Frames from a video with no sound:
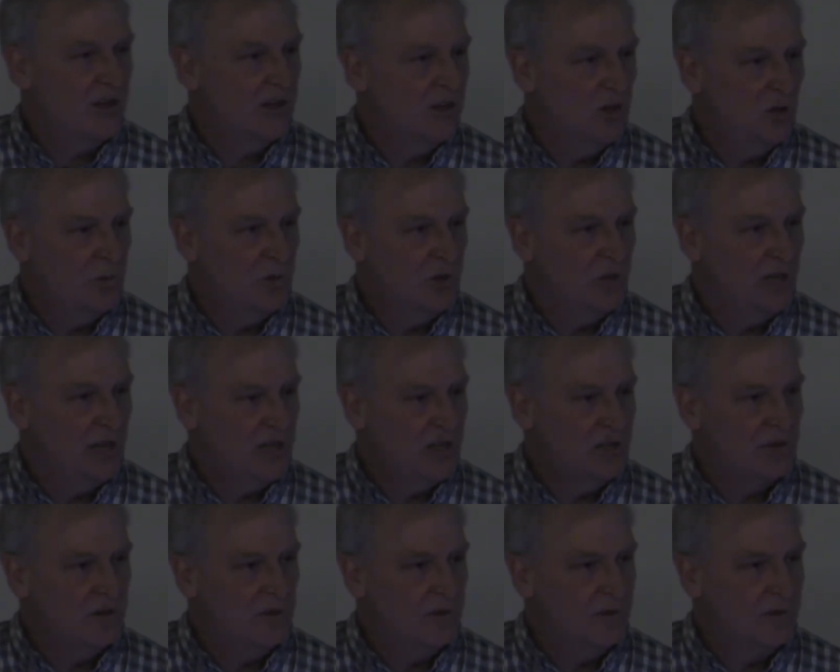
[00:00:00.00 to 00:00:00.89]

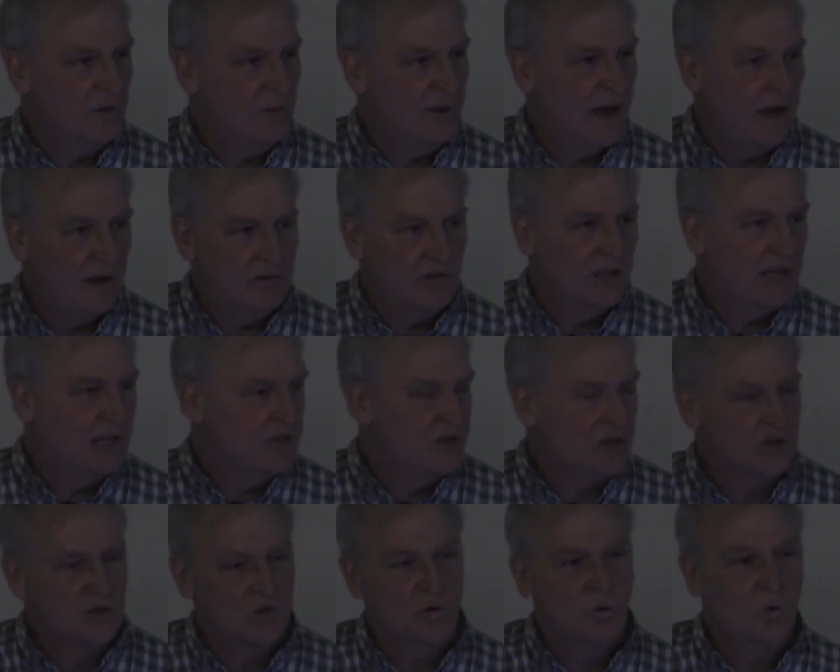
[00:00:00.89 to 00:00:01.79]
accumulation from
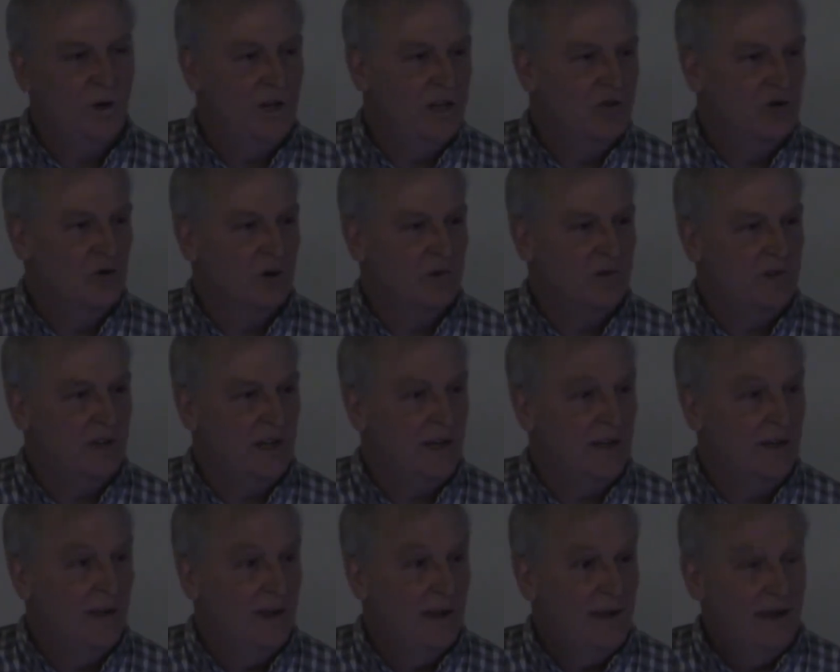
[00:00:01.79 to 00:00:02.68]
avalanches or wind
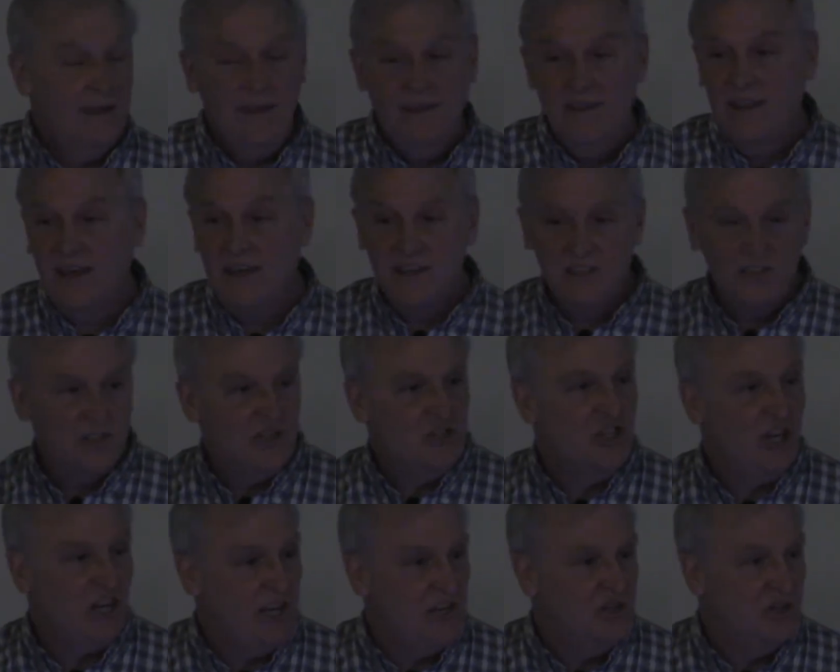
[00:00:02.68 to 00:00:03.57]
drifting, that isn't
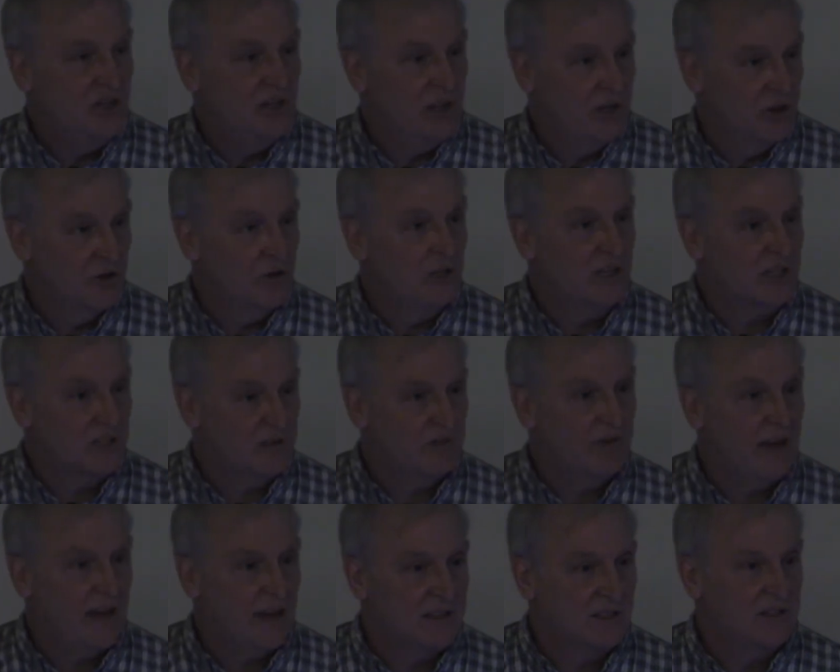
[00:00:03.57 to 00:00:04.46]
changing nearly as
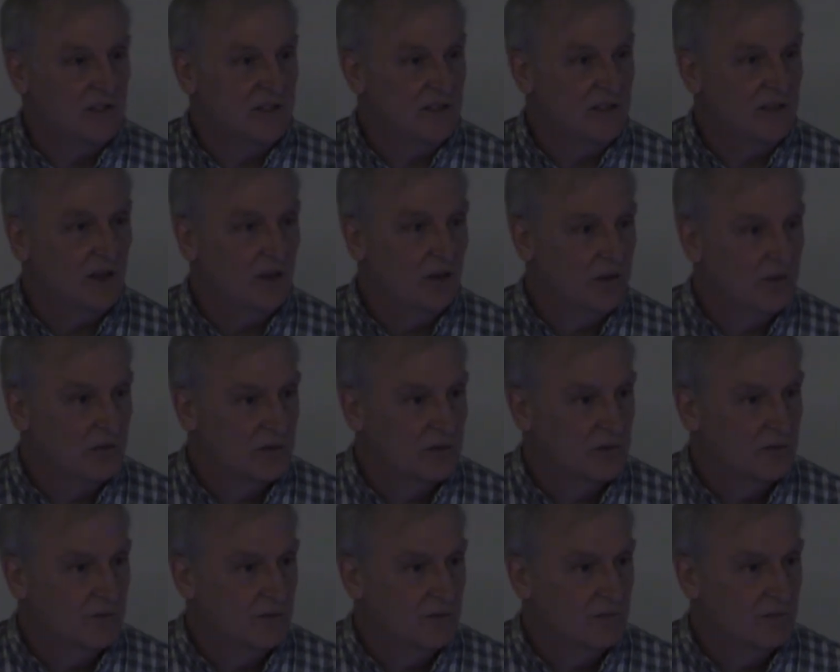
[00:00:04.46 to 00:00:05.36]
fast as the
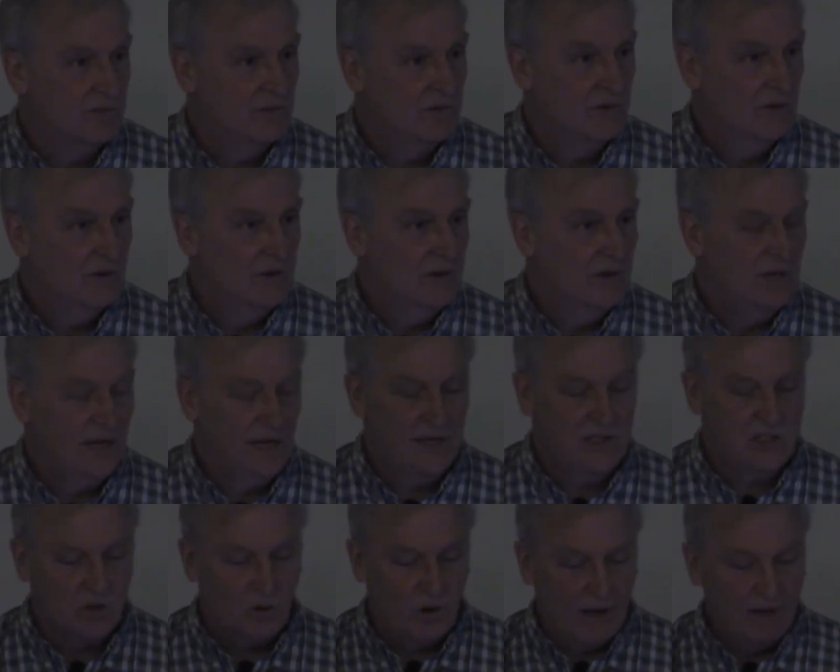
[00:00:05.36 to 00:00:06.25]
others. Okay,
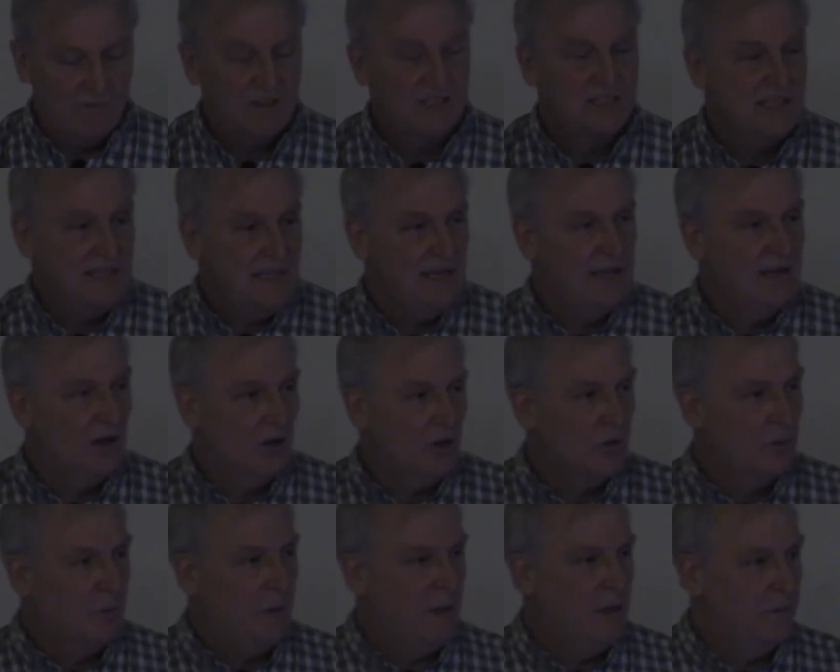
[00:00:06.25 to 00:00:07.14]
so I've seen
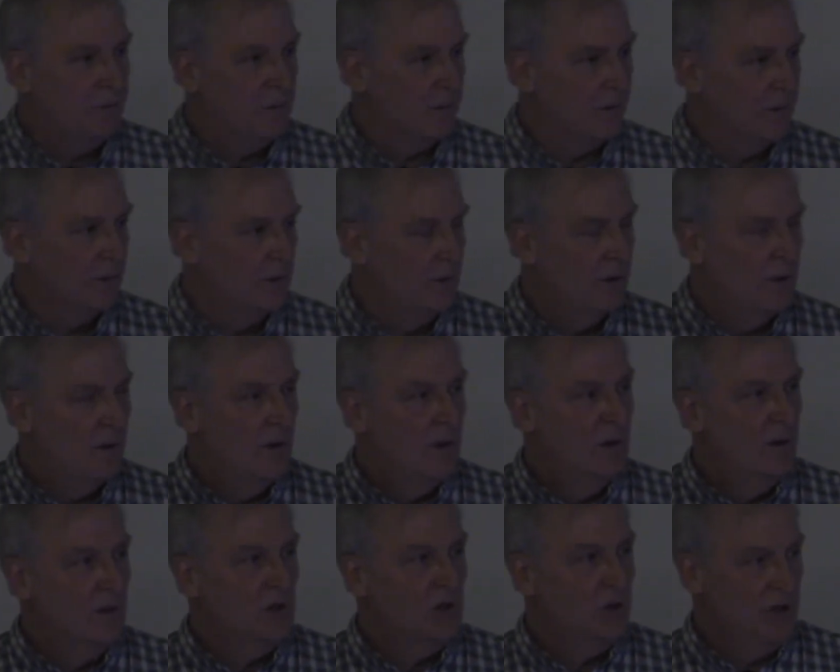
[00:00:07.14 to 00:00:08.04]
other people,
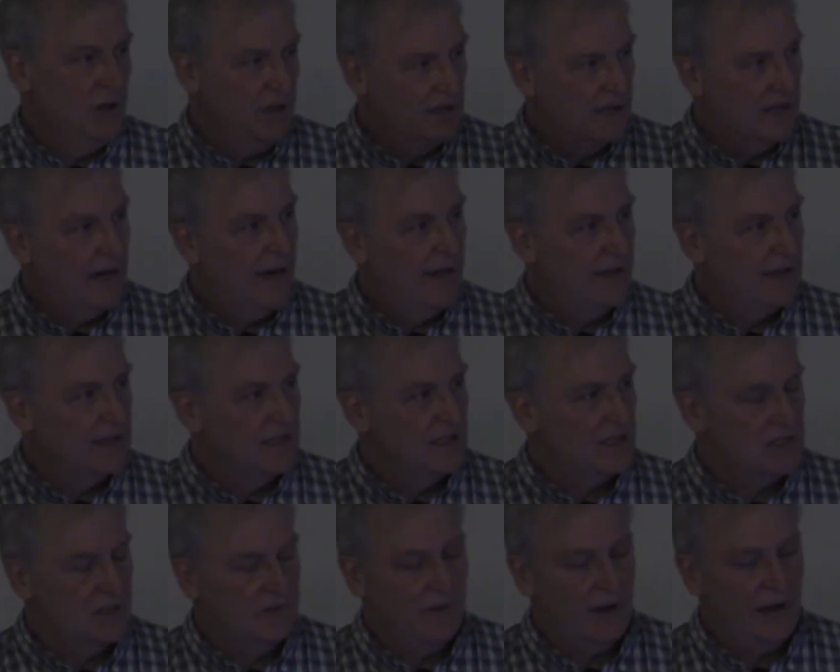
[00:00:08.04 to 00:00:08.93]
including the guy that
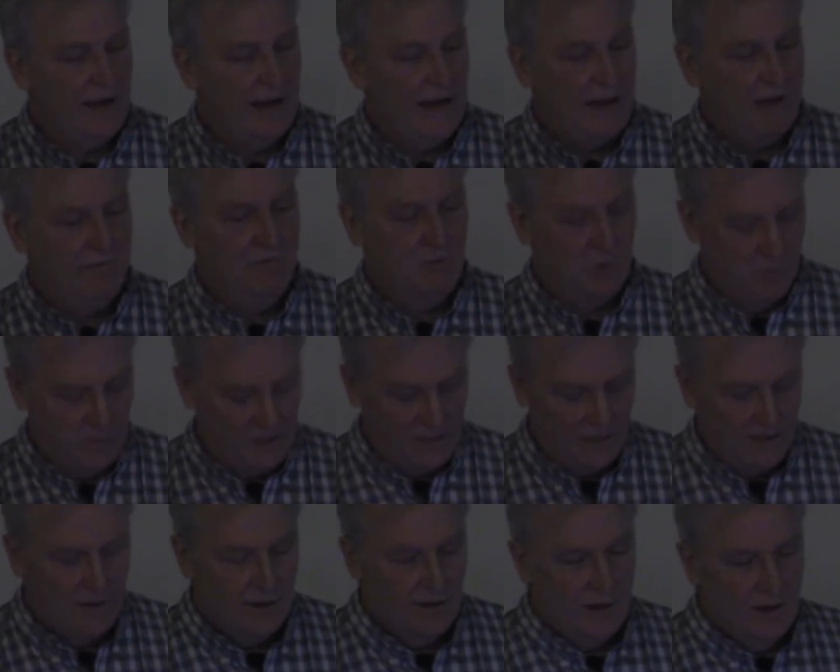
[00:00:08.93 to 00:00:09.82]
testified after
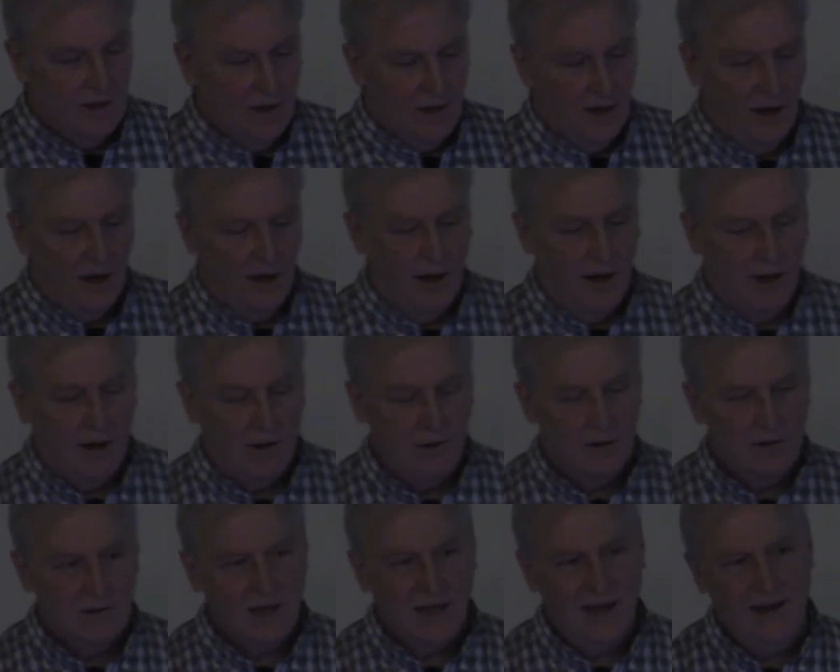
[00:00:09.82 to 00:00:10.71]
me,
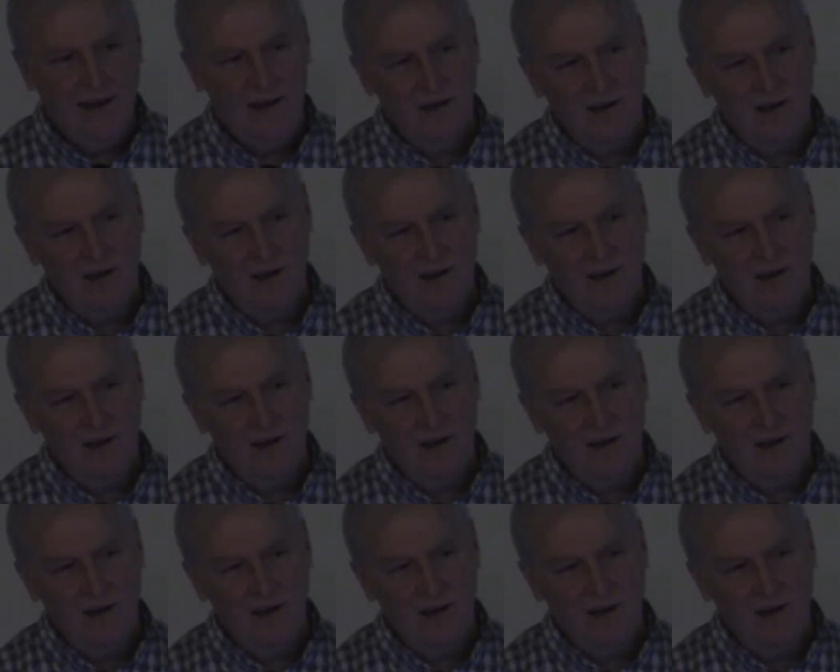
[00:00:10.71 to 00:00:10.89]
kind